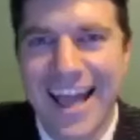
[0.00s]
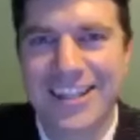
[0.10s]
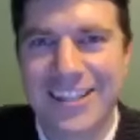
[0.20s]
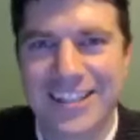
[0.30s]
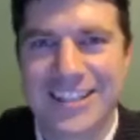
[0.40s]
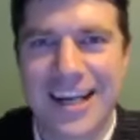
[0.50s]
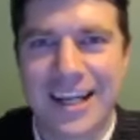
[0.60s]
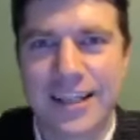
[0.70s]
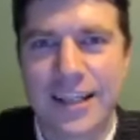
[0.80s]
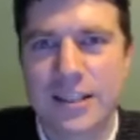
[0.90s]
Excellent,
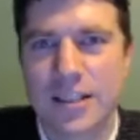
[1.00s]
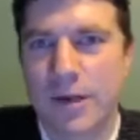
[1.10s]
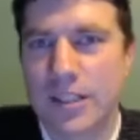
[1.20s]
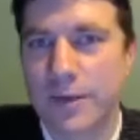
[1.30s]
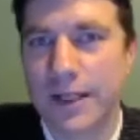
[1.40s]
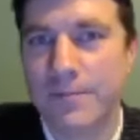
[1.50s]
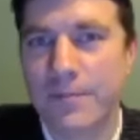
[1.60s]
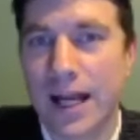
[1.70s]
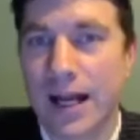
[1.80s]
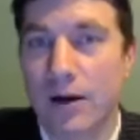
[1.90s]
Zaki. Thanks so much, mate.
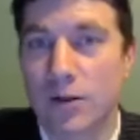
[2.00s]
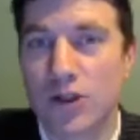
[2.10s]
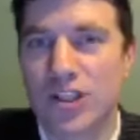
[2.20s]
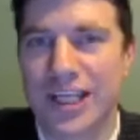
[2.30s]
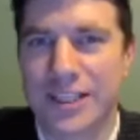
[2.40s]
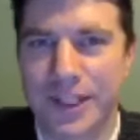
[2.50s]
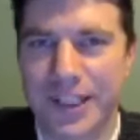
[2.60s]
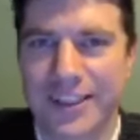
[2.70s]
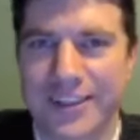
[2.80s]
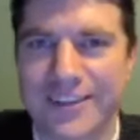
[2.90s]
I'll talk to you next week.